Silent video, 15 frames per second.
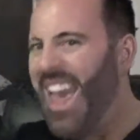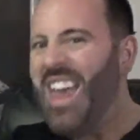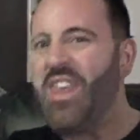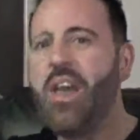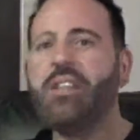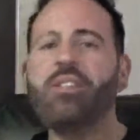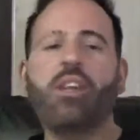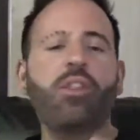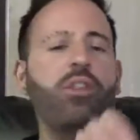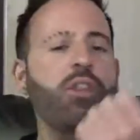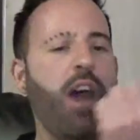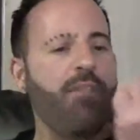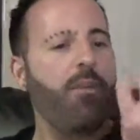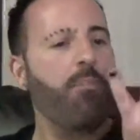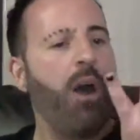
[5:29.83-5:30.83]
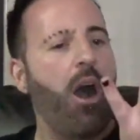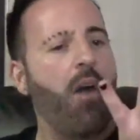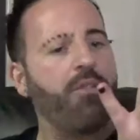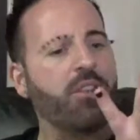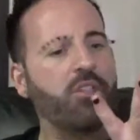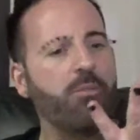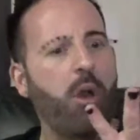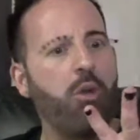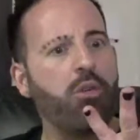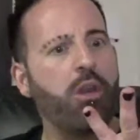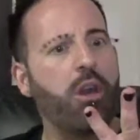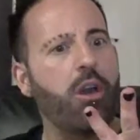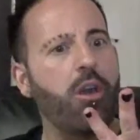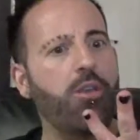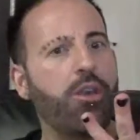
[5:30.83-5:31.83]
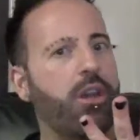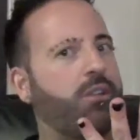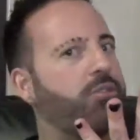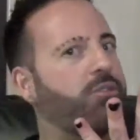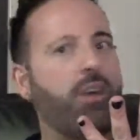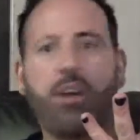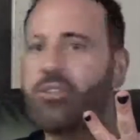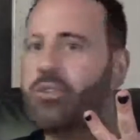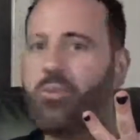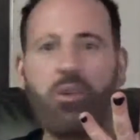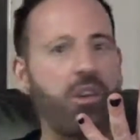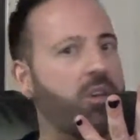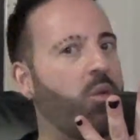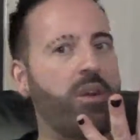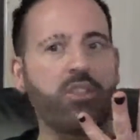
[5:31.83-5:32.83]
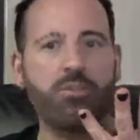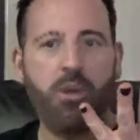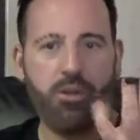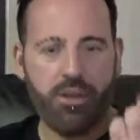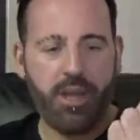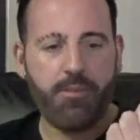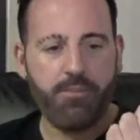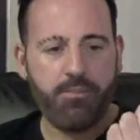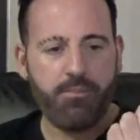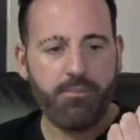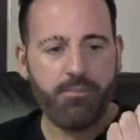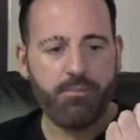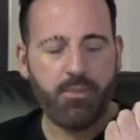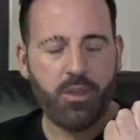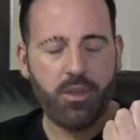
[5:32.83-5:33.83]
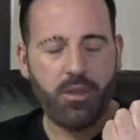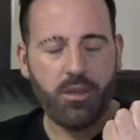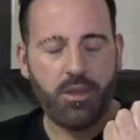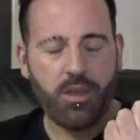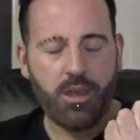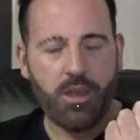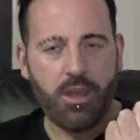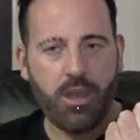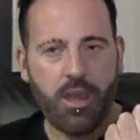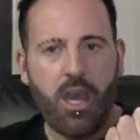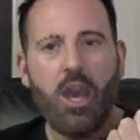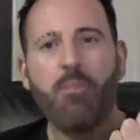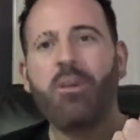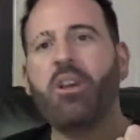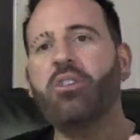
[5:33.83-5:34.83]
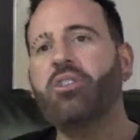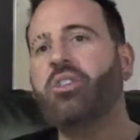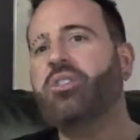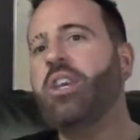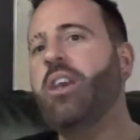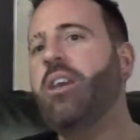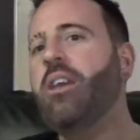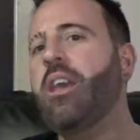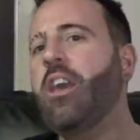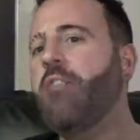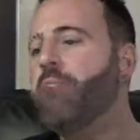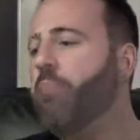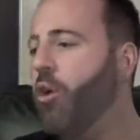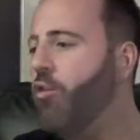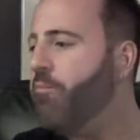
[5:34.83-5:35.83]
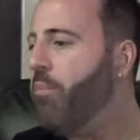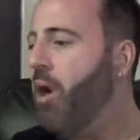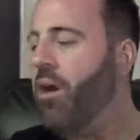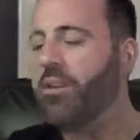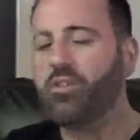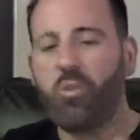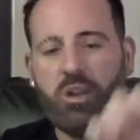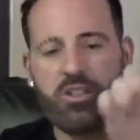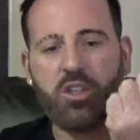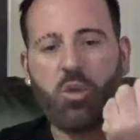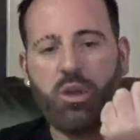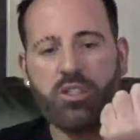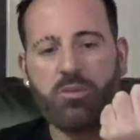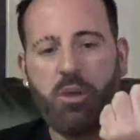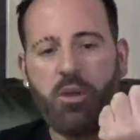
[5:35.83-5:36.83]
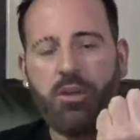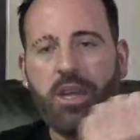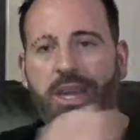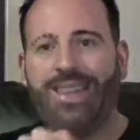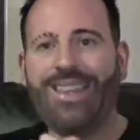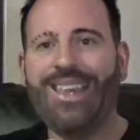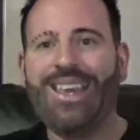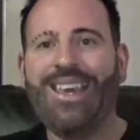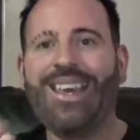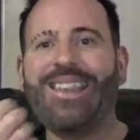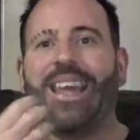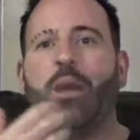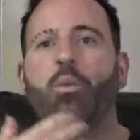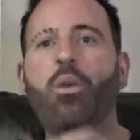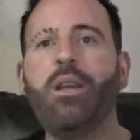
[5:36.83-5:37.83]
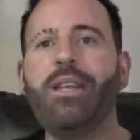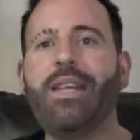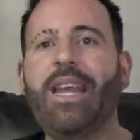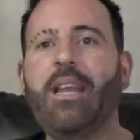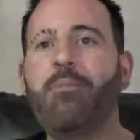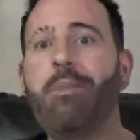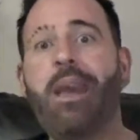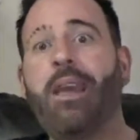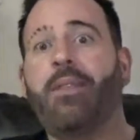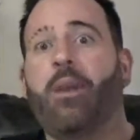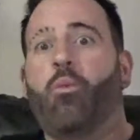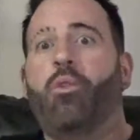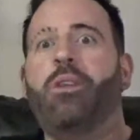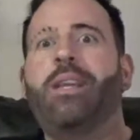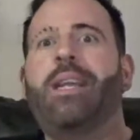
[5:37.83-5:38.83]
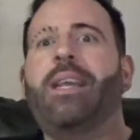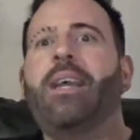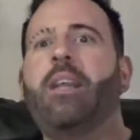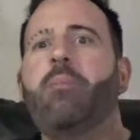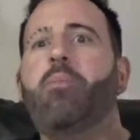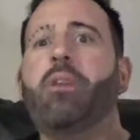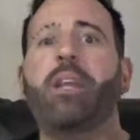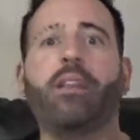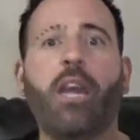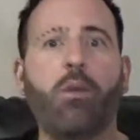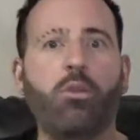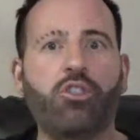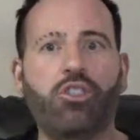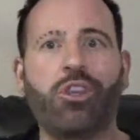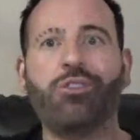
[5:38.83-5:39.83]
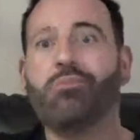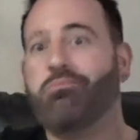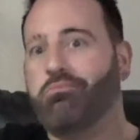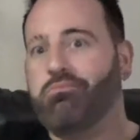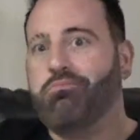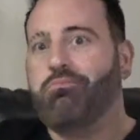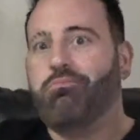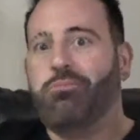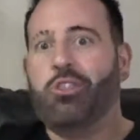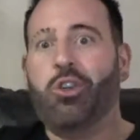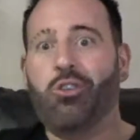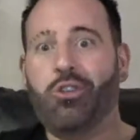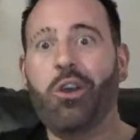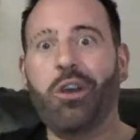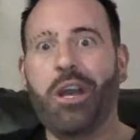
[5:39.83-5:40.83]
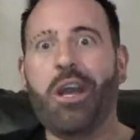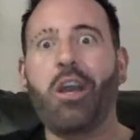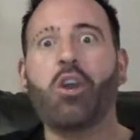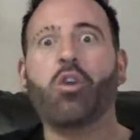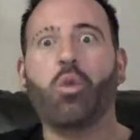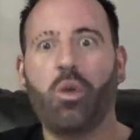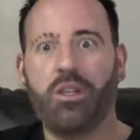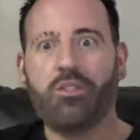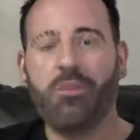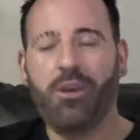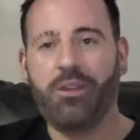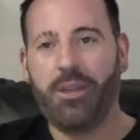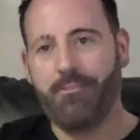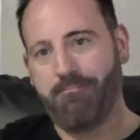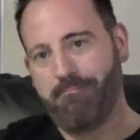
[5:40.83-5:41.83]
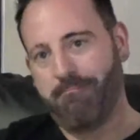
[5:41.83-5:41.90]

There's another part of the smoker that doesn't want to quit smoking. Because you see, if both parts want to quit smoking, they wouldn't need me. They wouldn't need anybody. They would just, you've got it, quit smoking.